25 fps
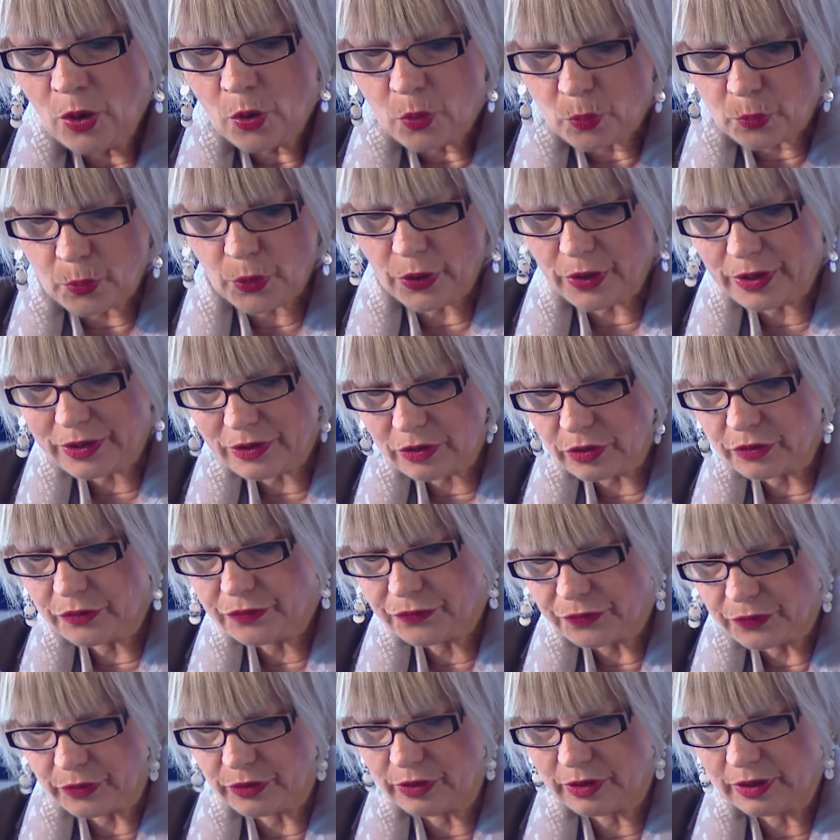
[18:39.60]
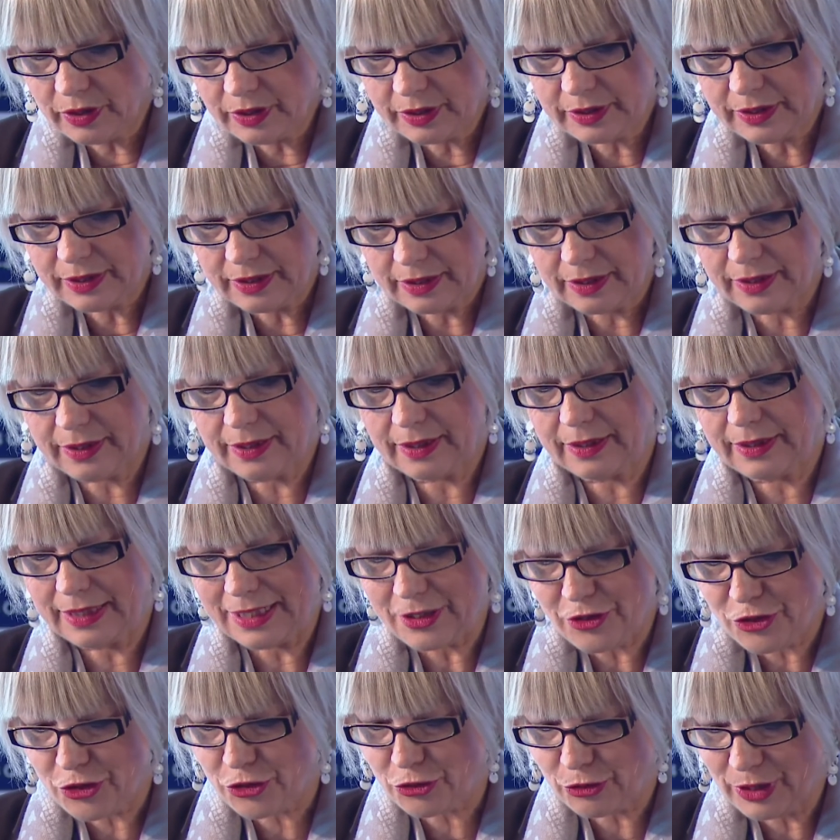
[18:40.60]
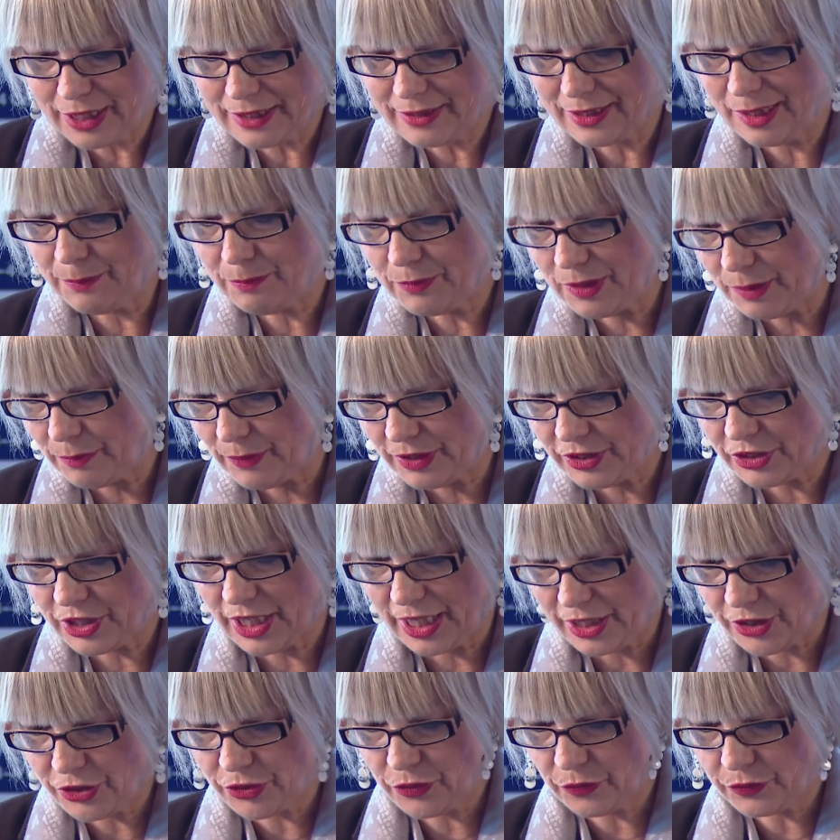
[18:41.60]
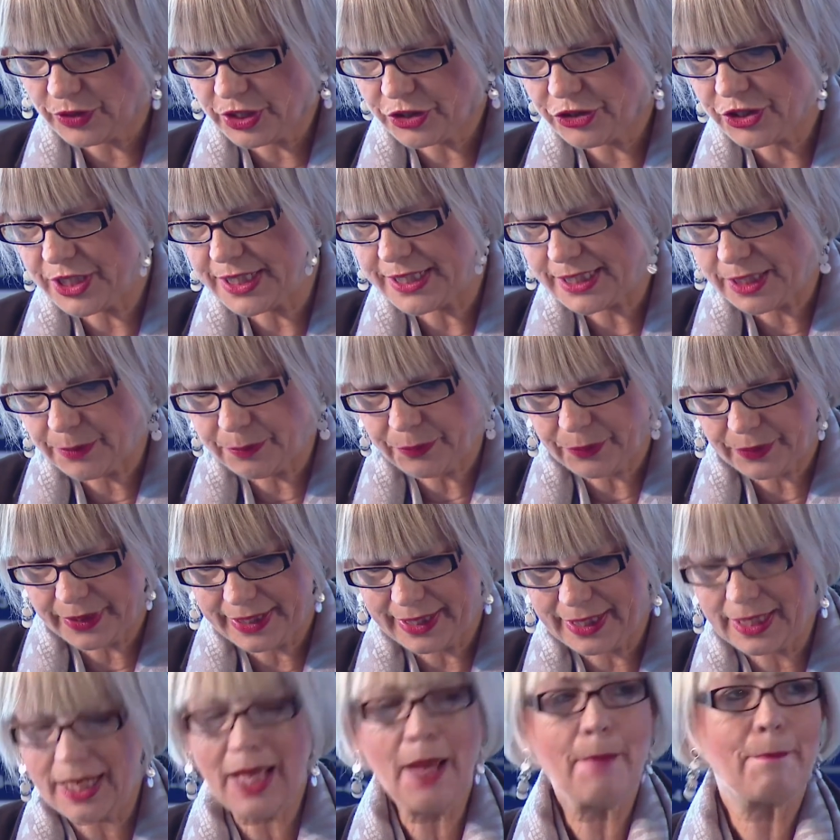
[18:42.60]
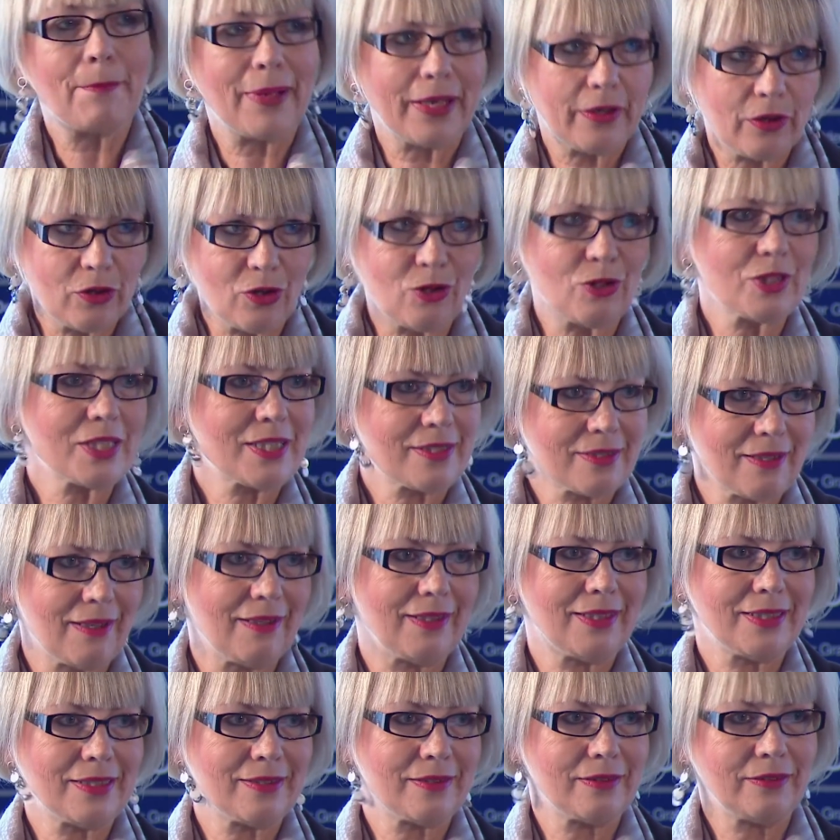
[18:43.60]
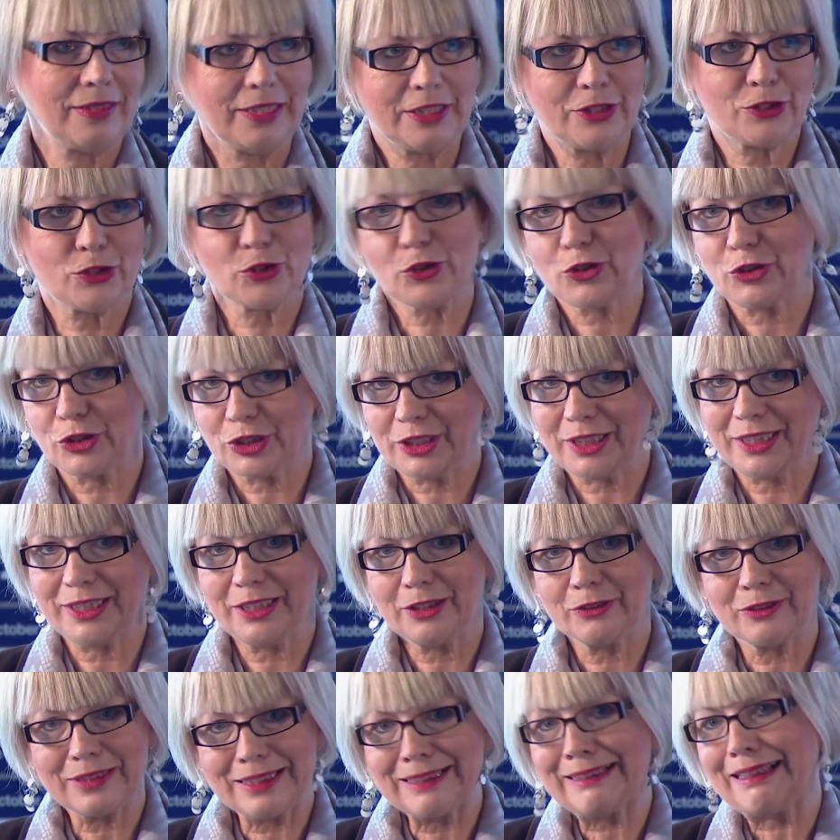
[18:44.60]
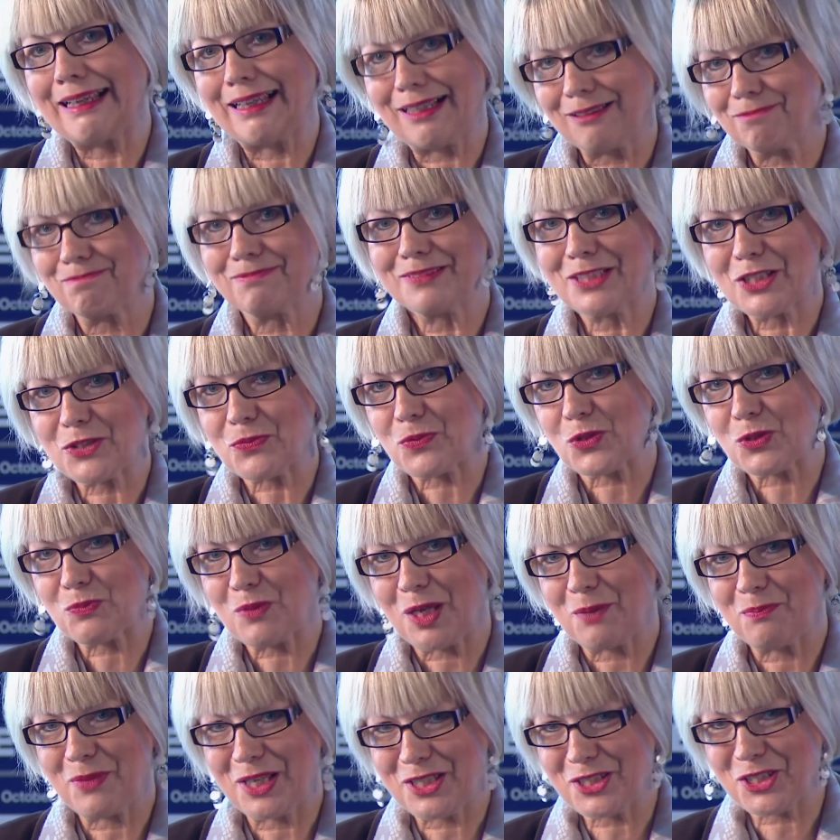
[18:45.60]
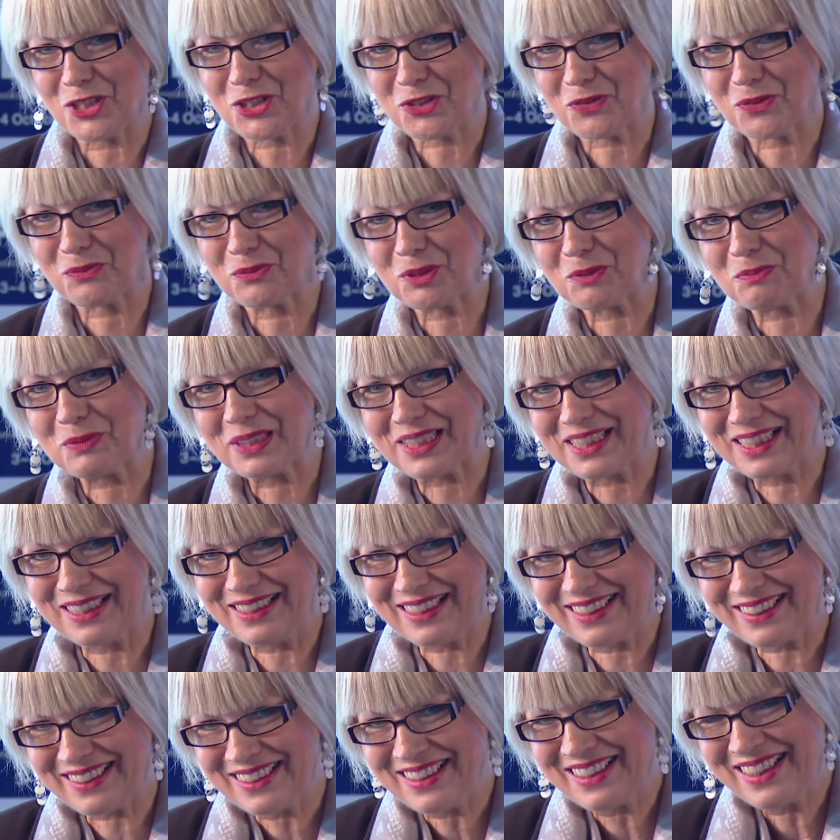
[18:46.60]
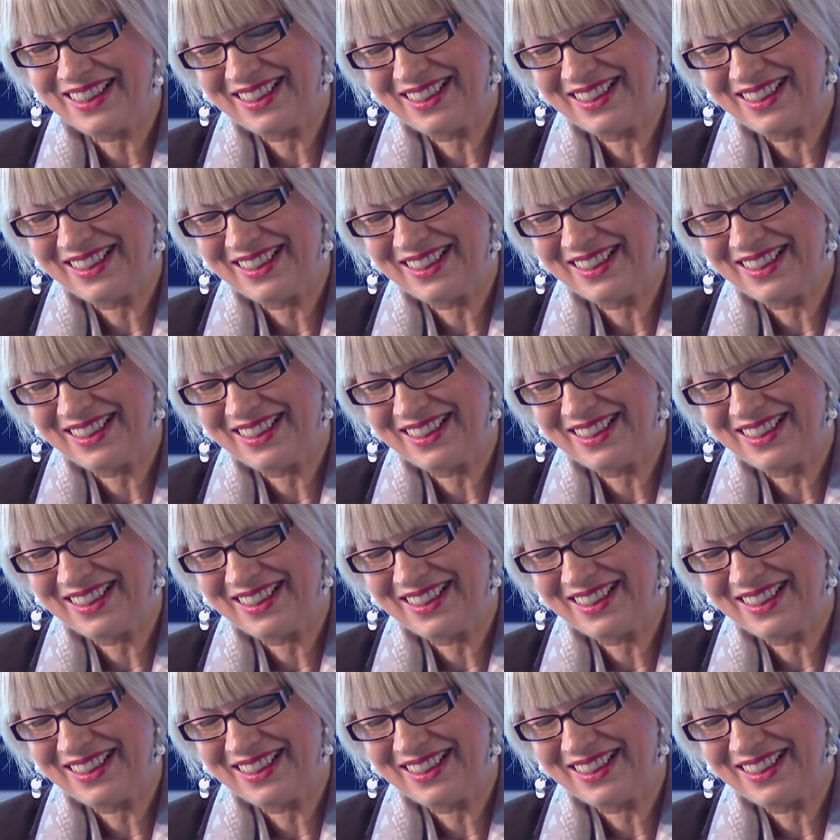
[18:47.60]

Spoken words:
Work on full and strict implementation of the GCPOA by all sides needs to continue. Again, this was my message from the beginning.